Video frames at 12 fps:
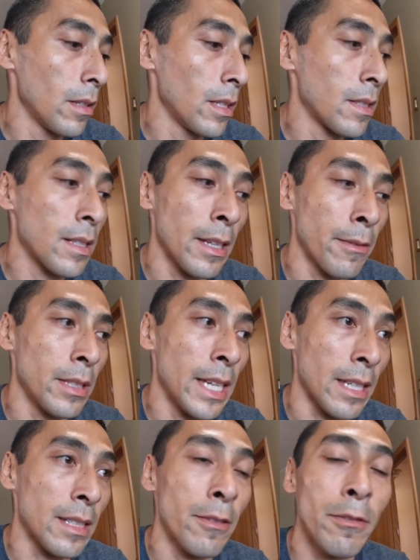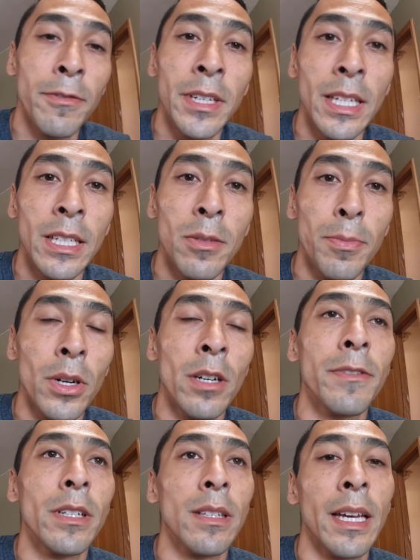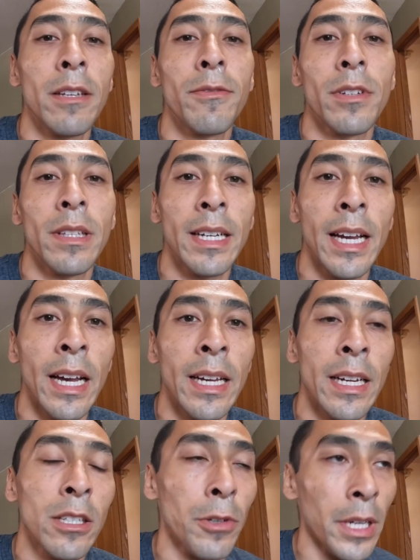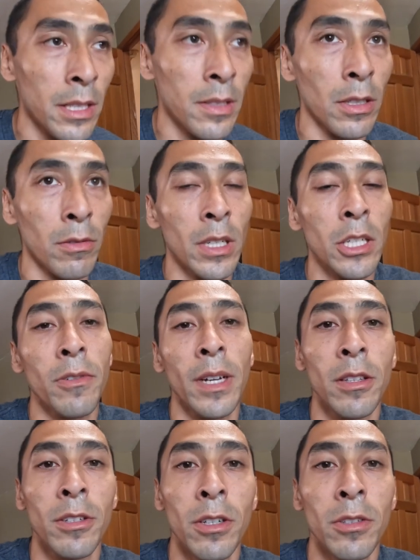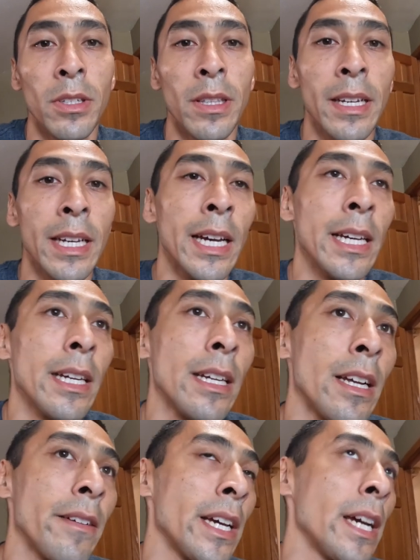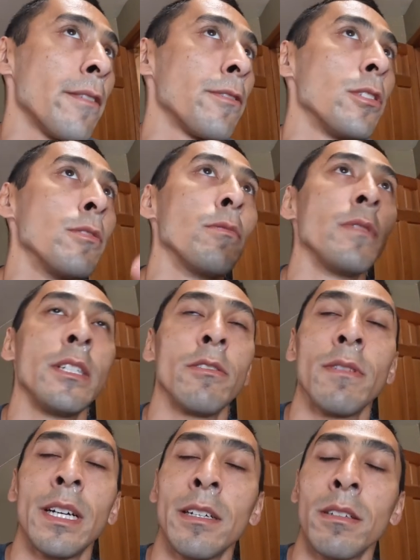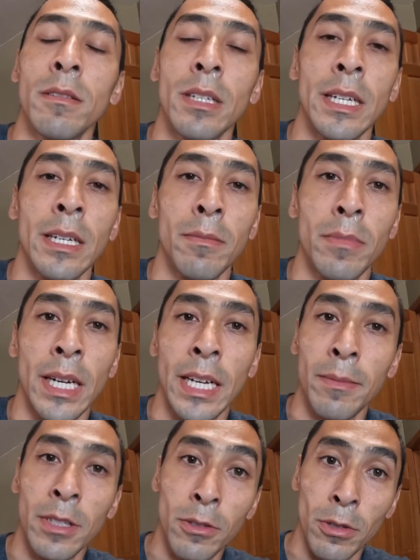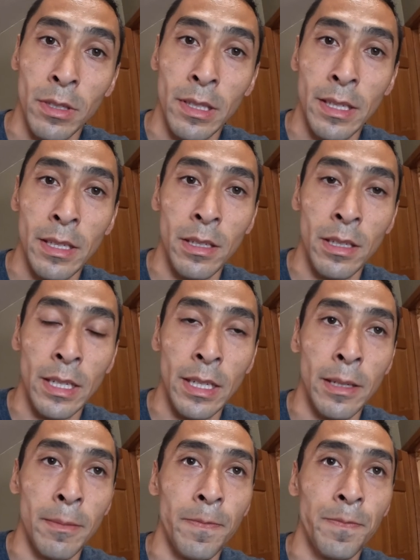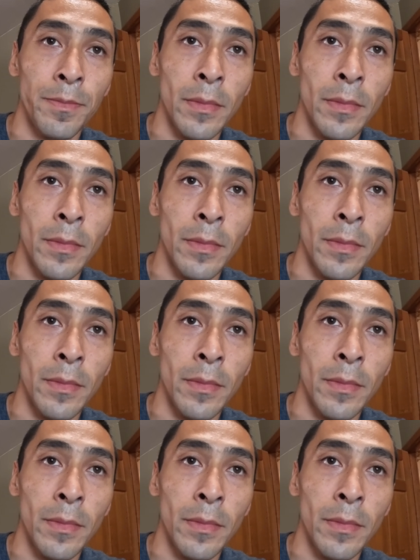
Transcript: It's seven, yeah, seven feet. It's perfect length for the kayak, so I could still reach around the nose of the kayak, and I have to reach around um, behind me towards the um,